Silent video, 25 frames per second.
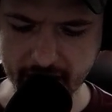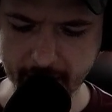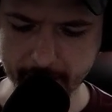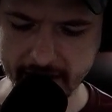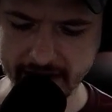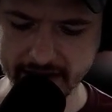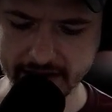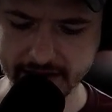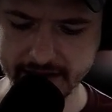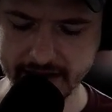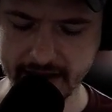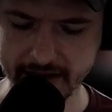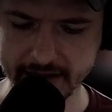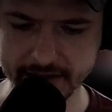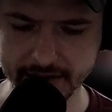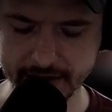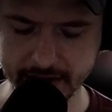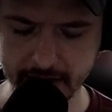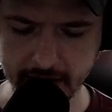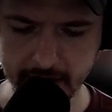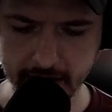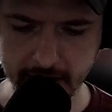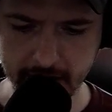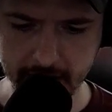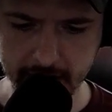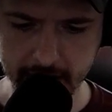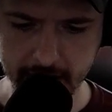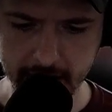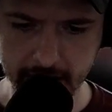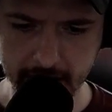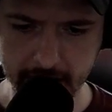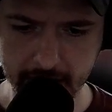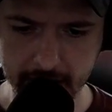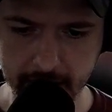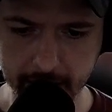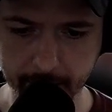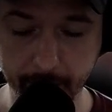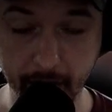that made sense,
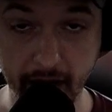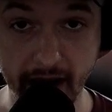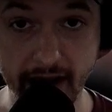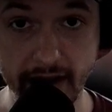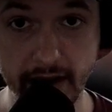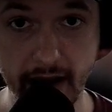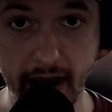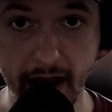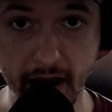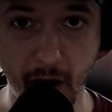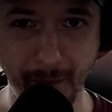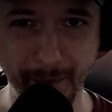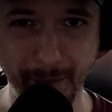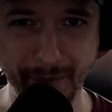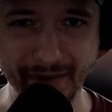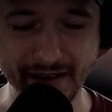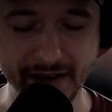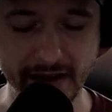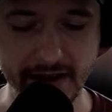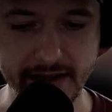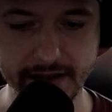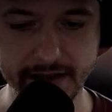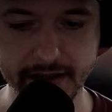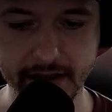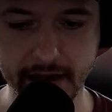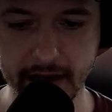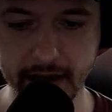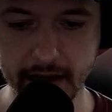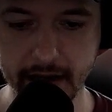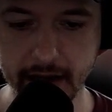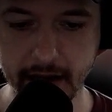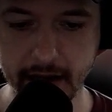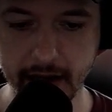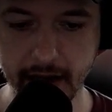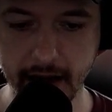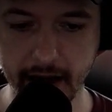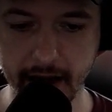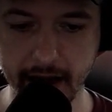but I hope it does.
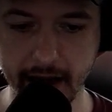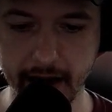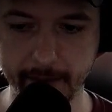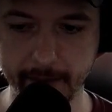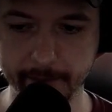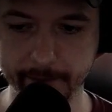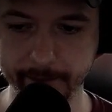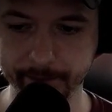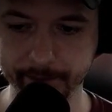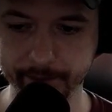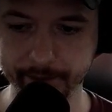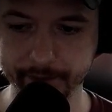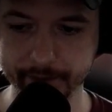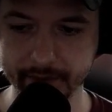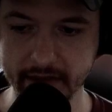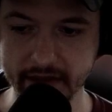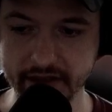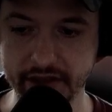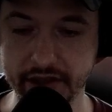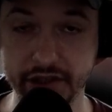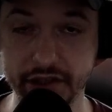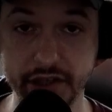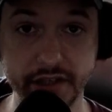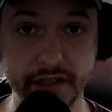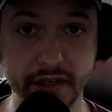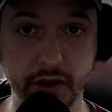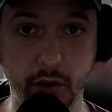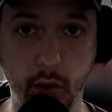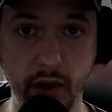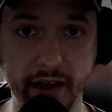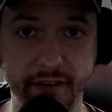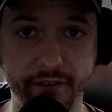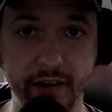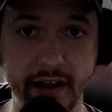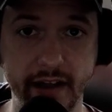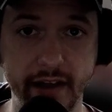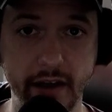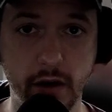This is just a
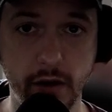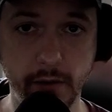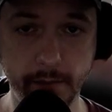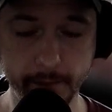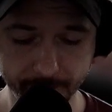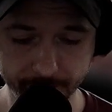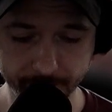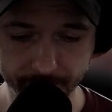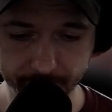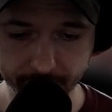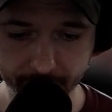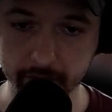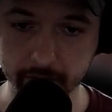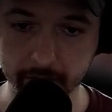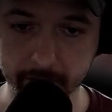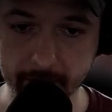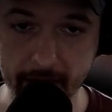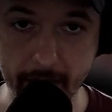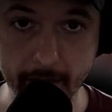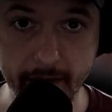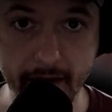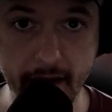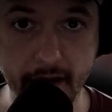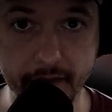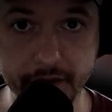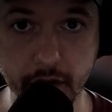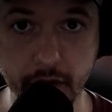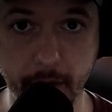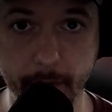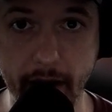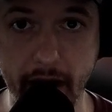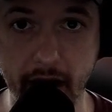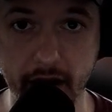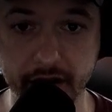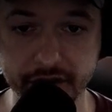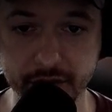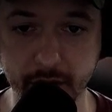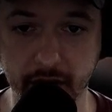quick video. Maybe I'll do a
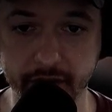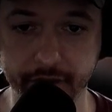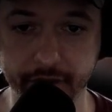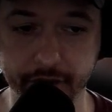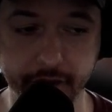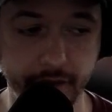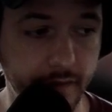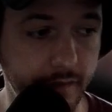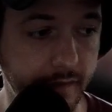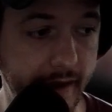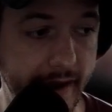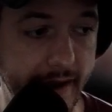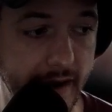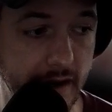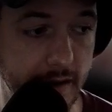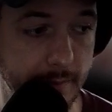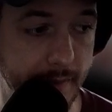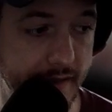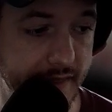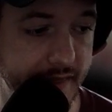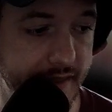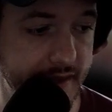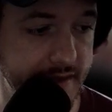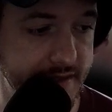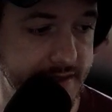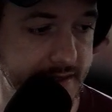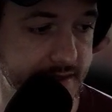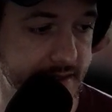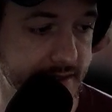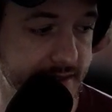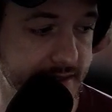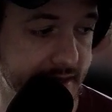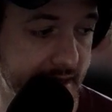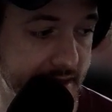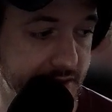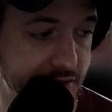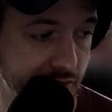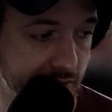polished one later, but this is
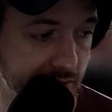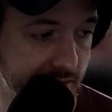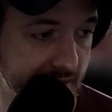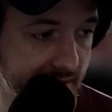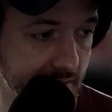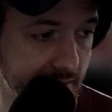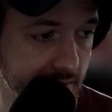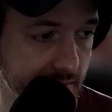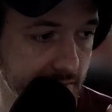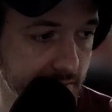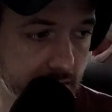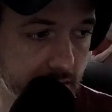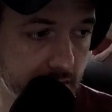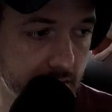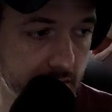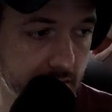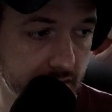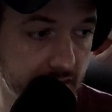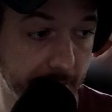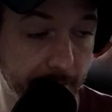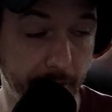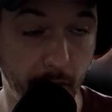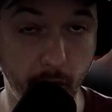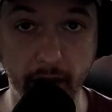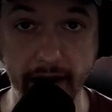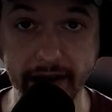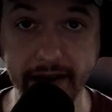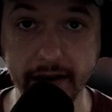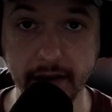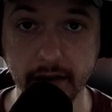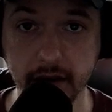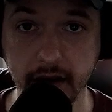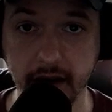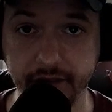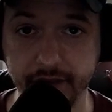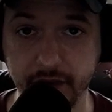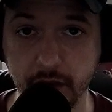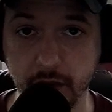essentially the point.
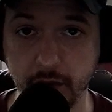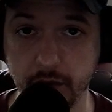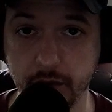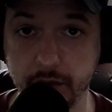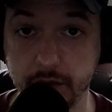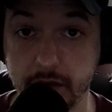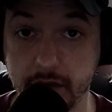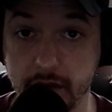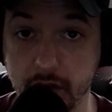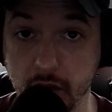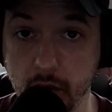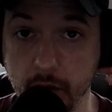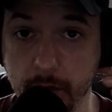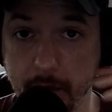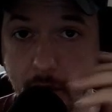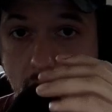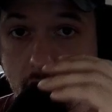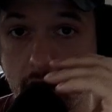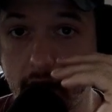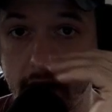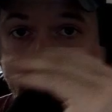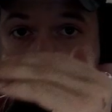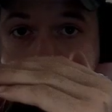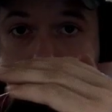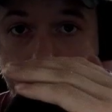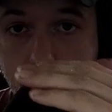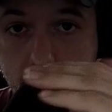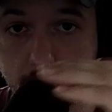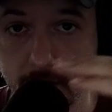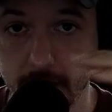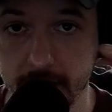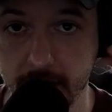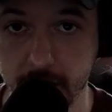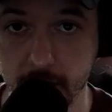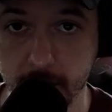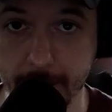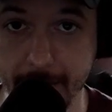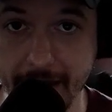If you do more account,
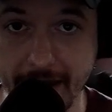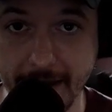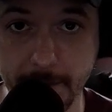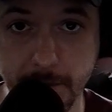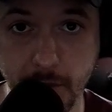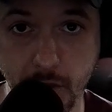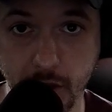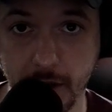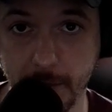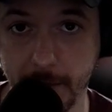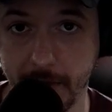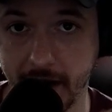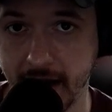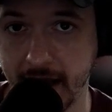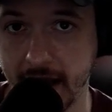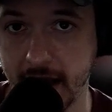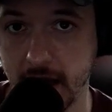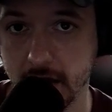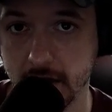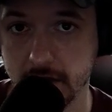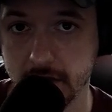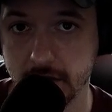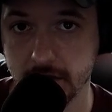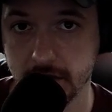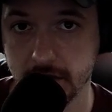you make more money,